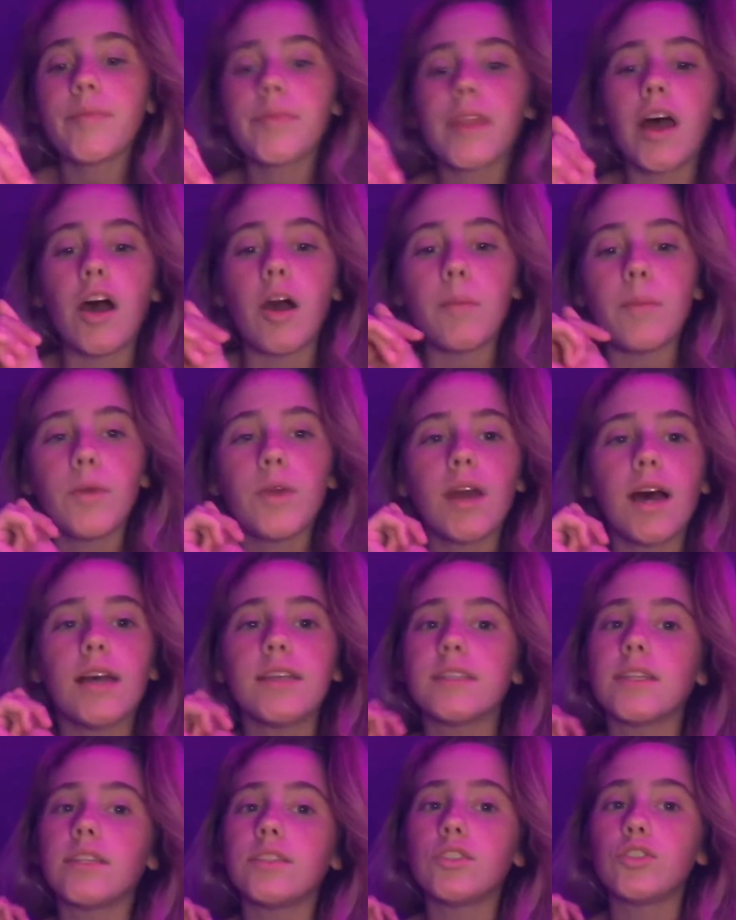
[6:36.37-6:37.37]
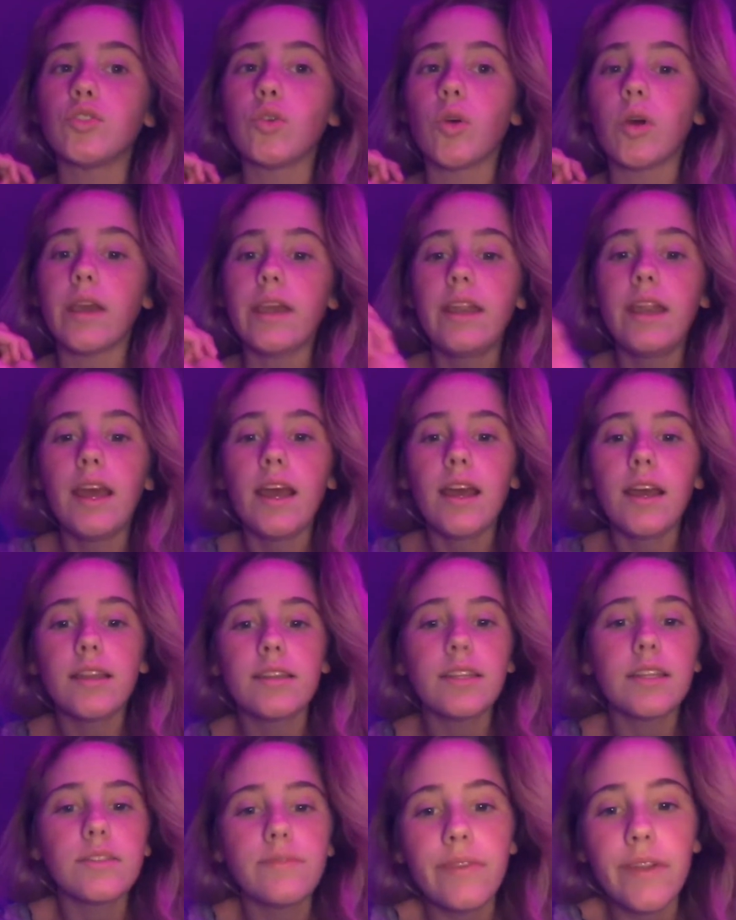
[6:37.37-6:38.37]
I hope you guys enjoyed
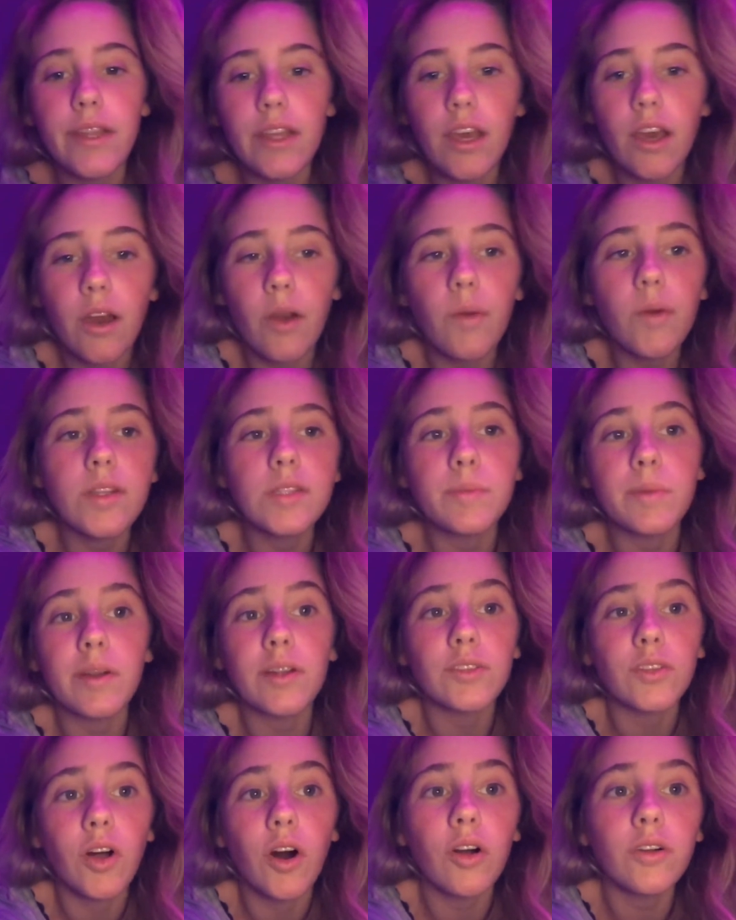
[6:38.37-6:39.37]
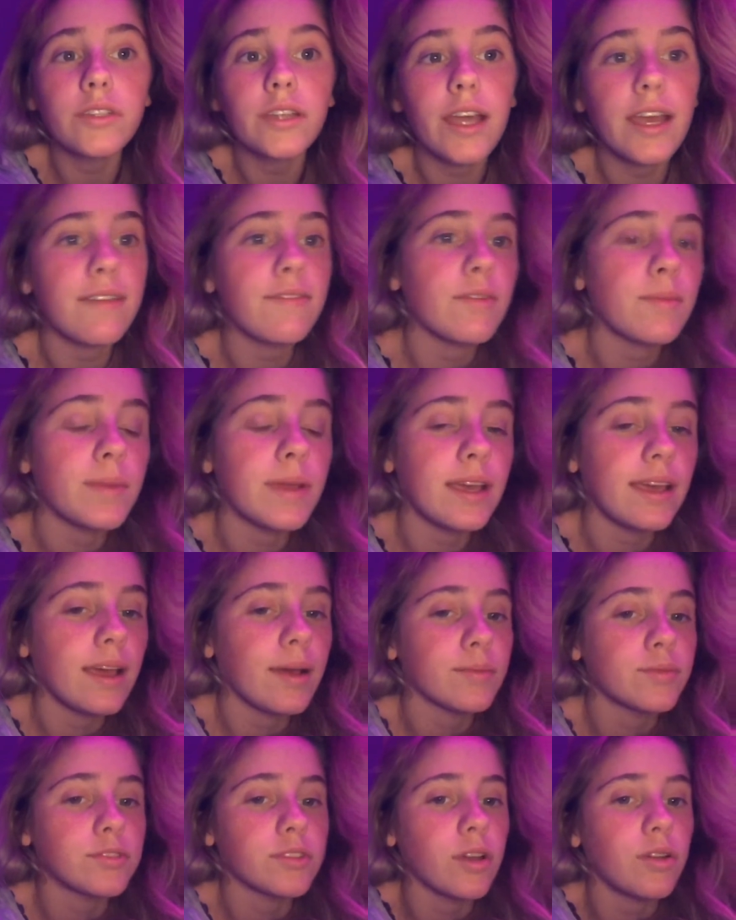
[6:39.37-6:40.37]
this video. It's been a long day for me.
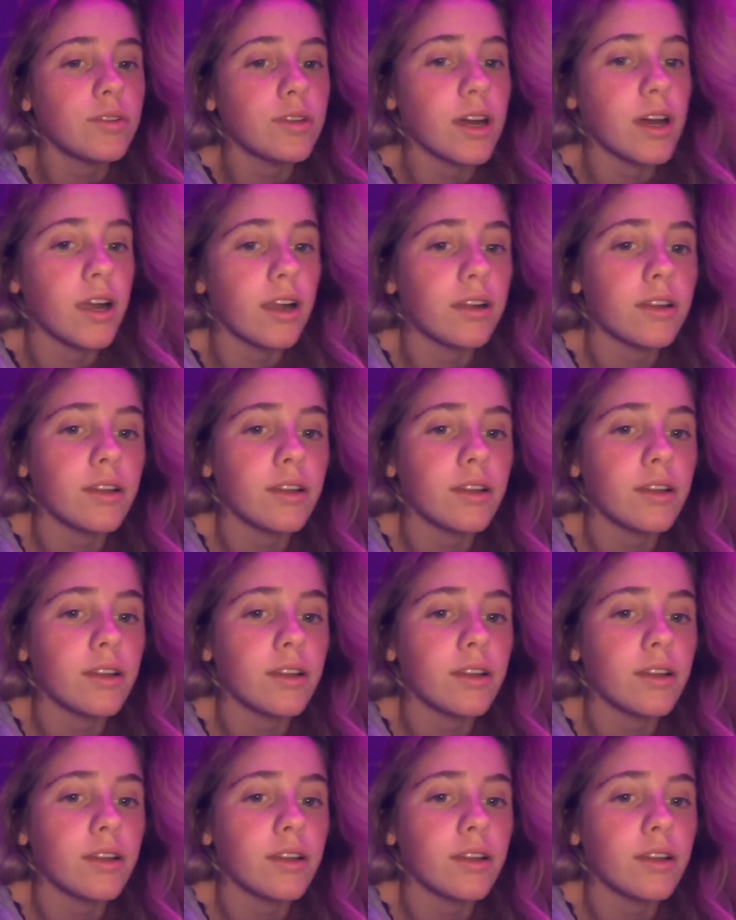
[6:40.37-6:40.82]
I'm so tired.